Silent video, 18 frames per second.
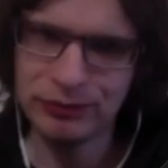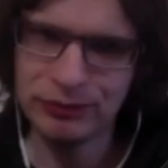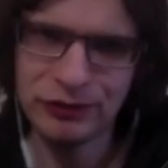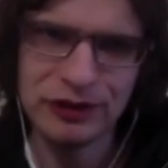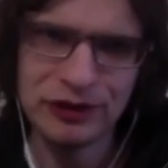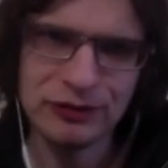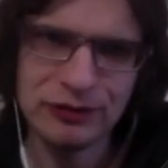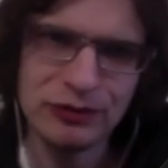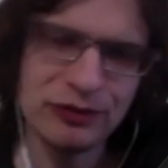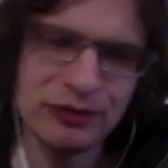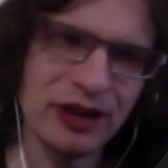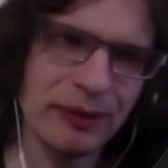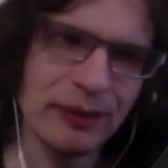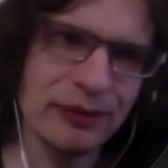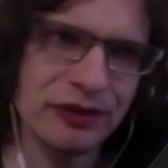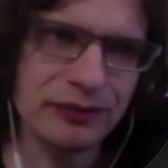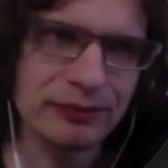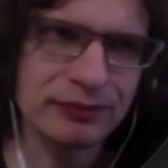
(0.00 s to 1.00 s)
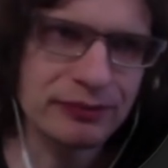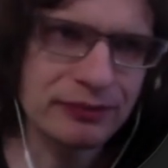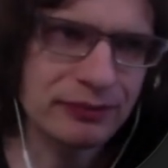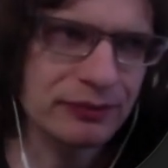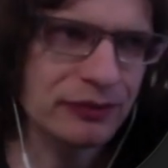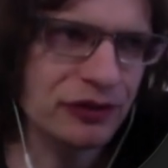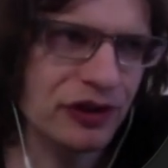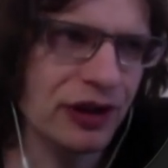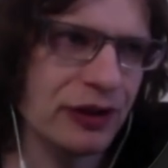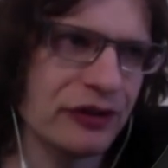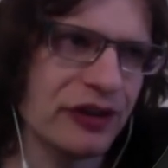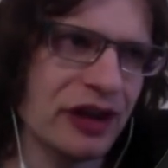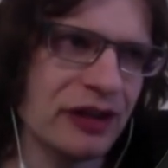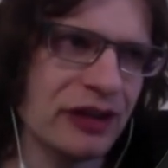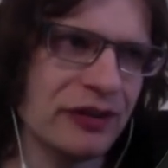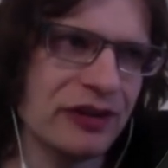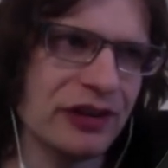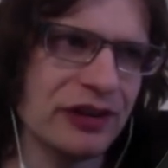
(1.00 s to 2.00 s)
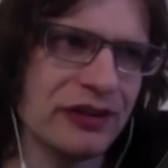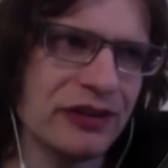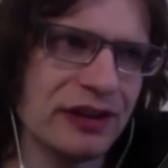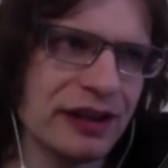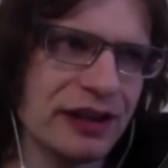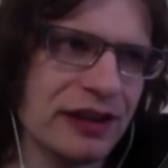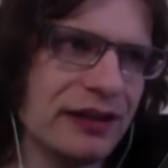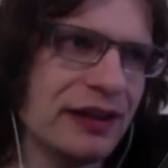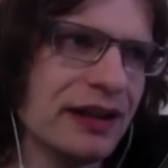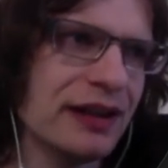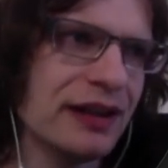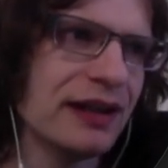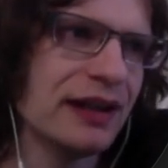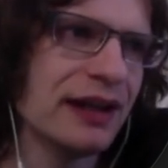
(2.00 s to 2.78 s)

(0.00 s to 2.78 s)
we dumped some channels out of a DCA.